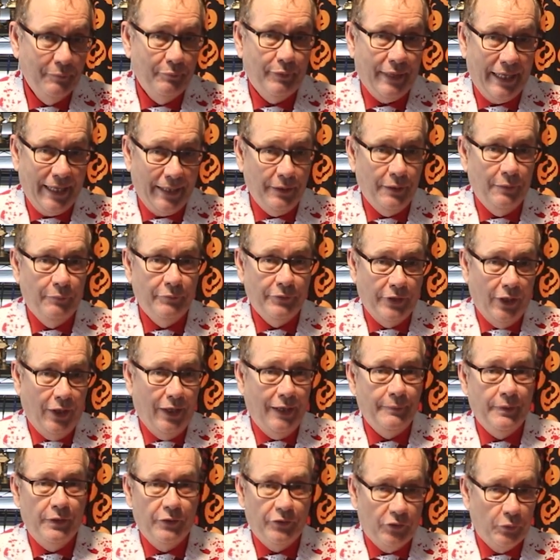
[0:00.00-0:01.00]
Platinum
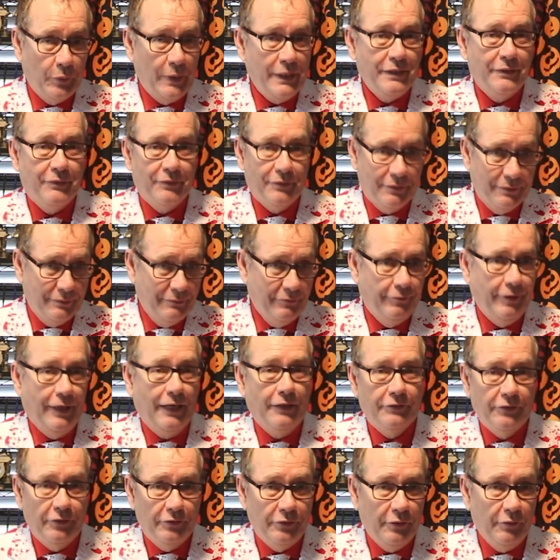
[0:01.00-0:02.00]
Diamond Suites,
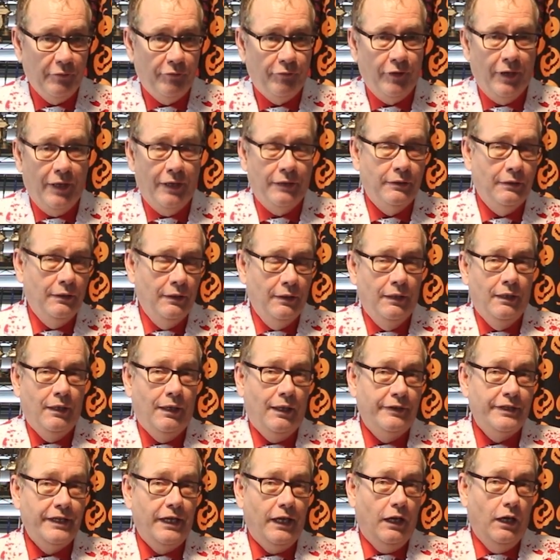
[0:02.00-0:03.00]
Faster to the Fun,
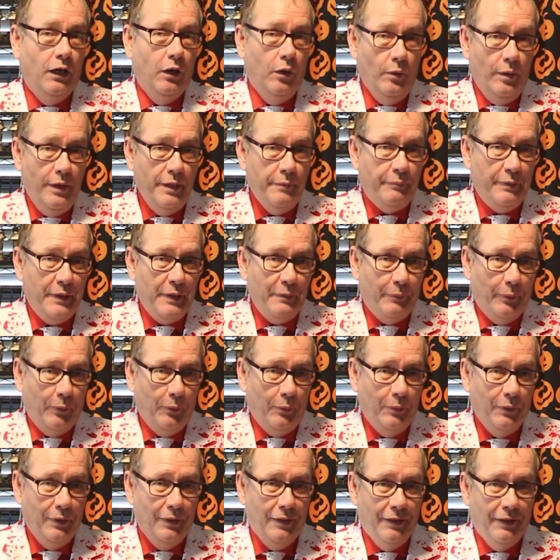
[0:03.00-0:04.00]
are the only
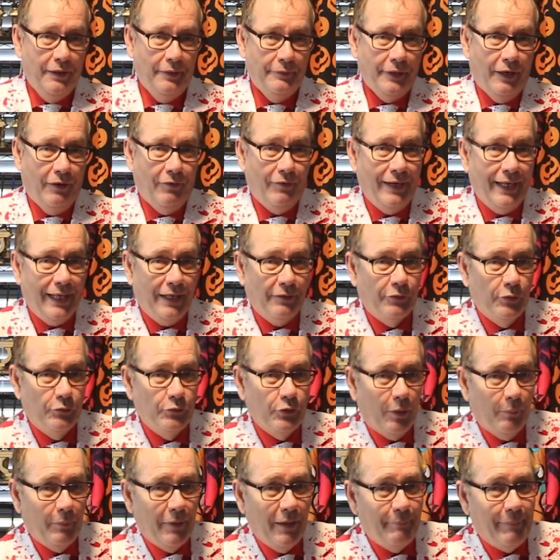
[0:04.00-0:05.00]
people that are allowed to
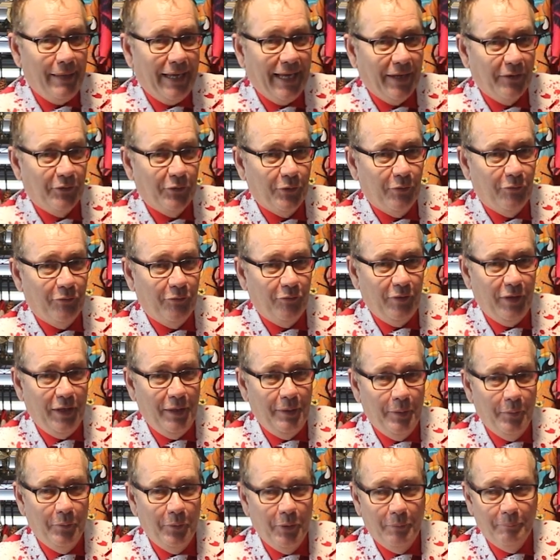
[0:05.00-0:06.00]
drop their bags off
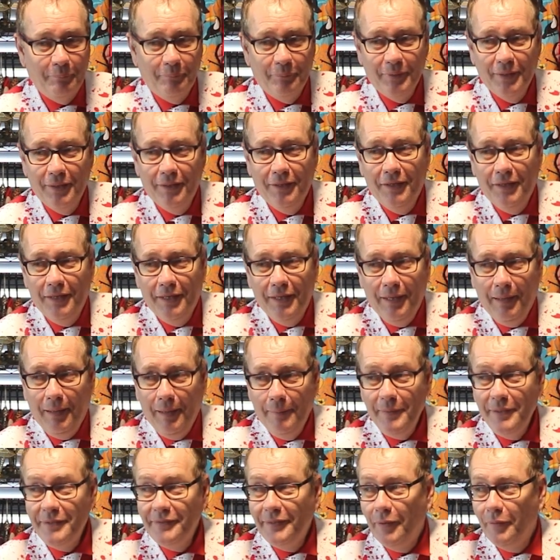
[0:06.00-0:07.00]
in the room.
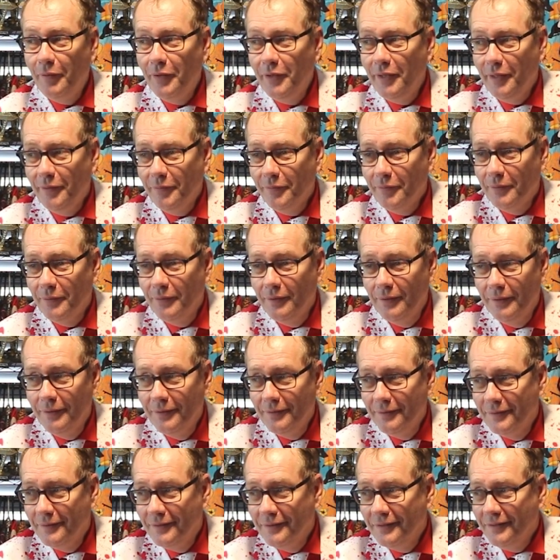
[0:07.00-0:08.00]
Let me tell you this
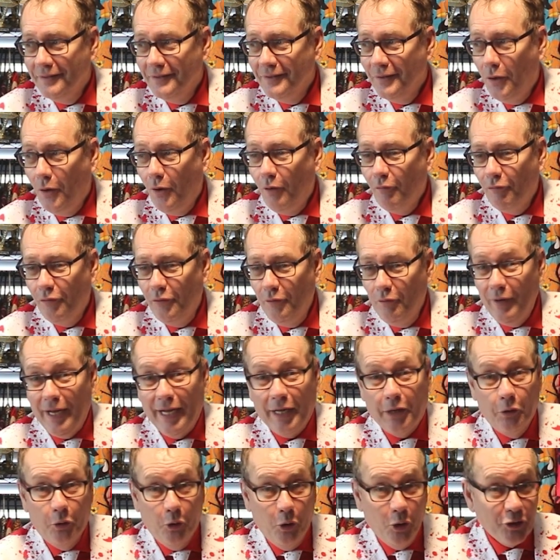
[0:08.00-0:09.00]
off the
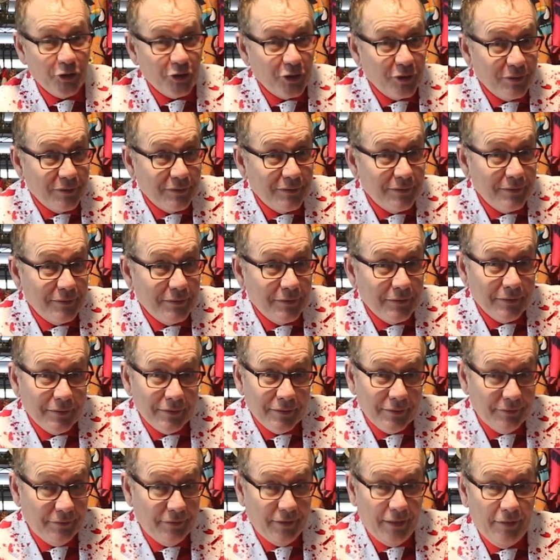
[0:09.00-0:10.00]
record,
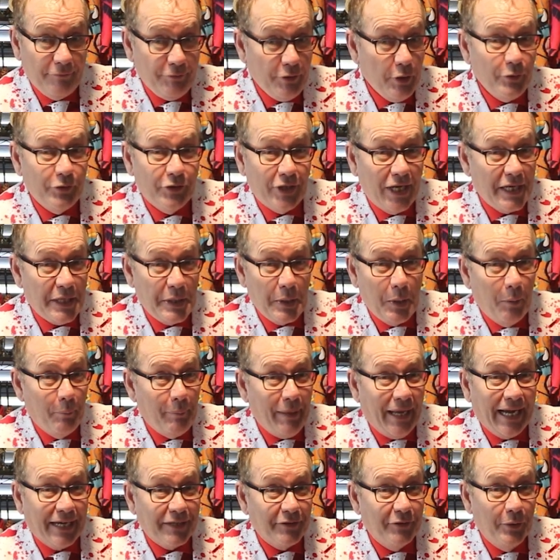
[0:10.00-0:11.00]
if you take your
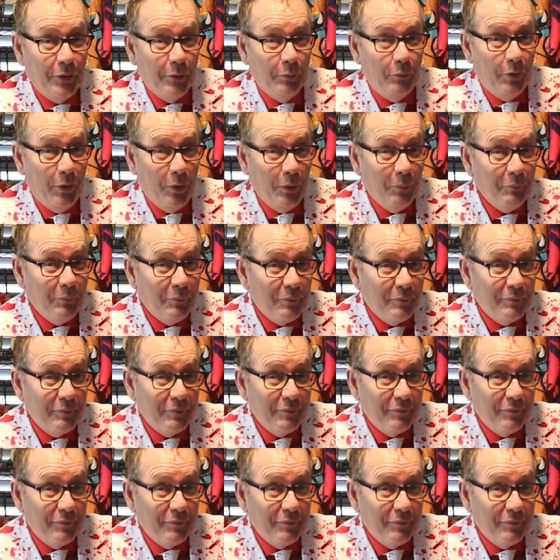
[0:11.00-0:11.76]
bag to the room